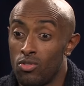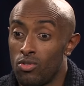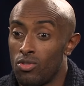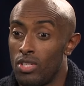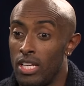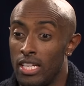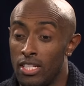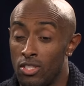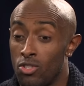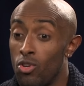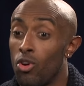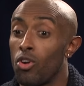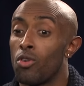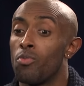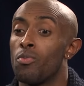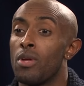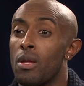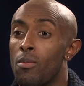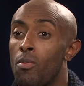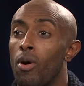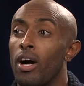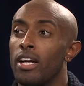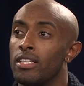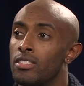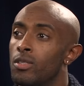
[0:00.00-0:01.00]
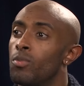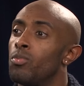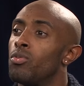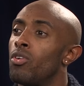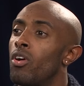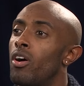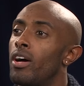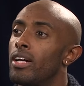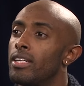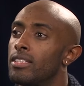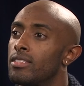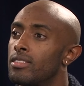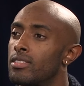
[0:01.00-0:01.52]
it took me by
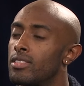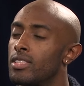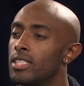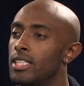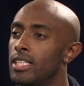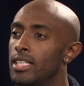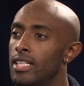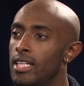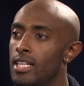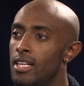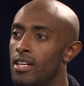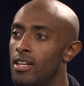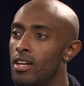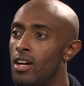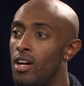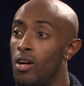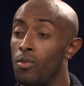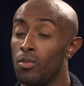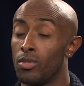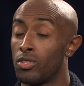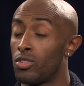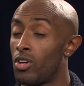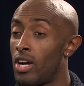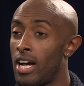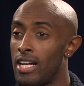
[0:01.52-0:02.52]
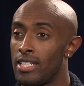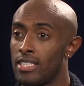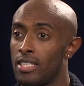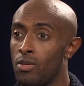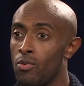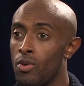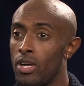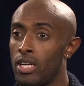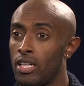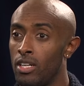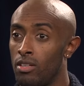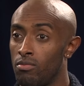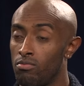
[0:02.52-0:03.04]
surprise. And so I actually
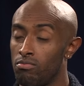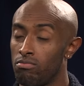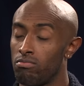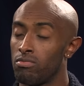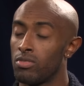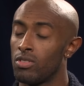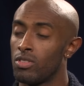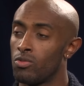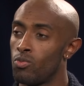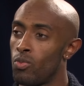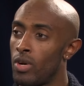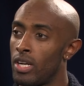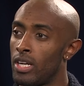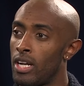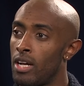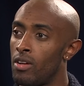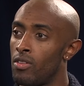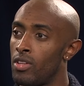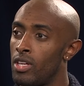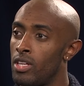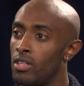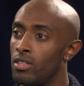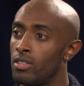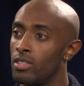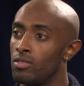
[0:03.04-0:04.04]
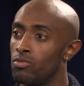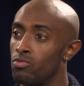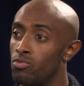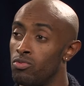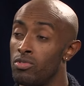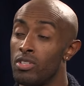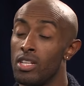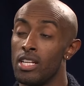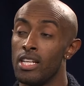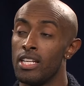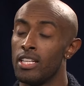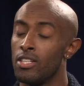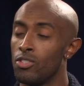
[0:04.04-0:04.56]
went out there and
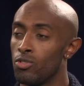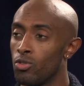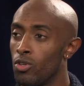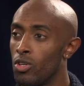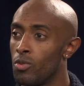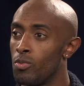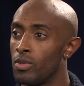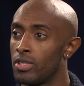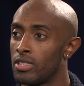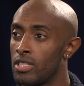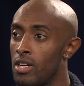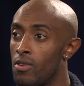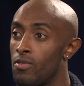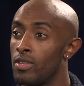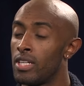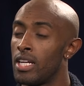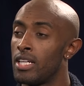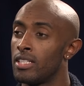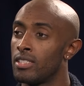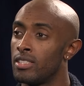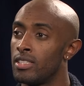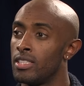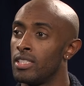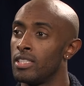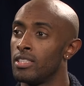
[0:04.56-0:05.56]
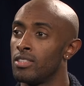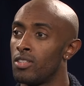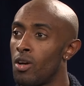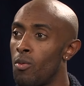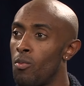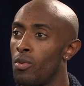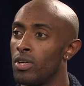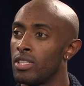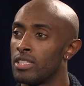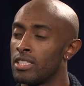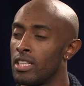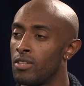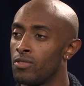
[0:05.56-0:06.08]
really enjoyed myself and actually done
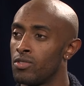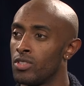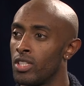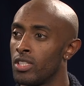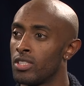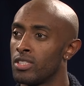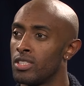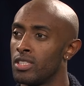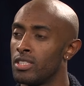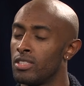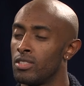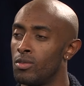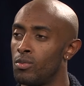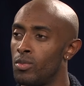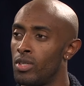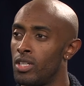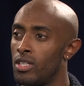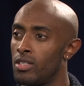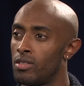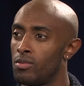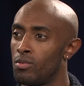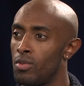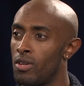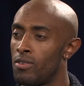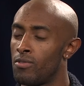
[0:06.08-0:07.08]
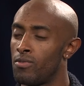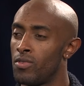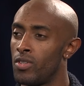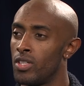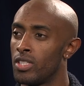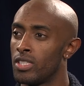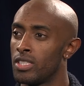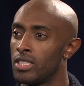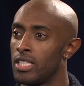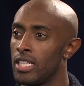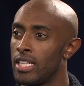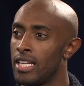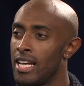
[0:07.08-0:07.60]
myself justice at my
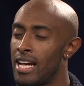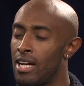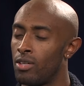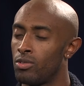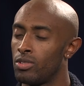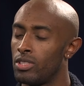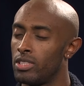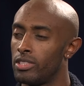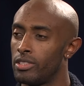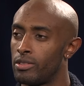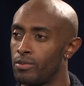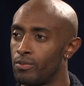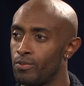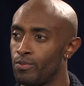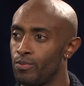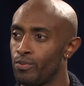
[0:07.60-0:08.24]
first senior outing.